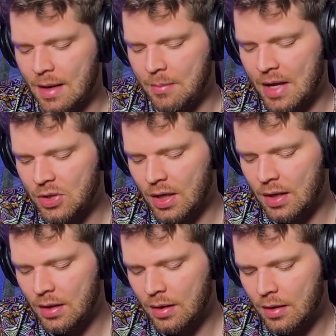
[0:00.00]
I'm
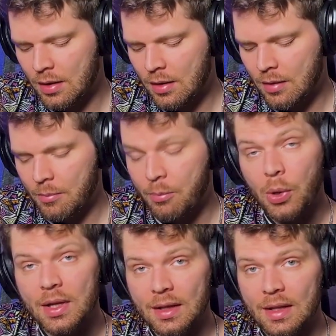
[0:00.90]
actually
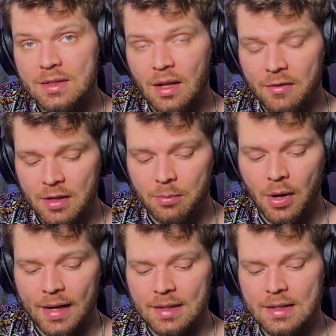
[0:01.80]
putting this stuff into
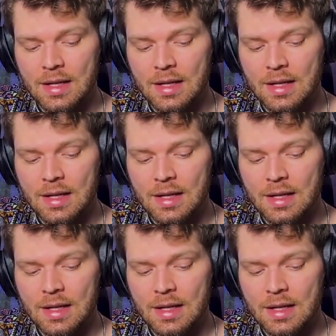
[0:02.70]
practice,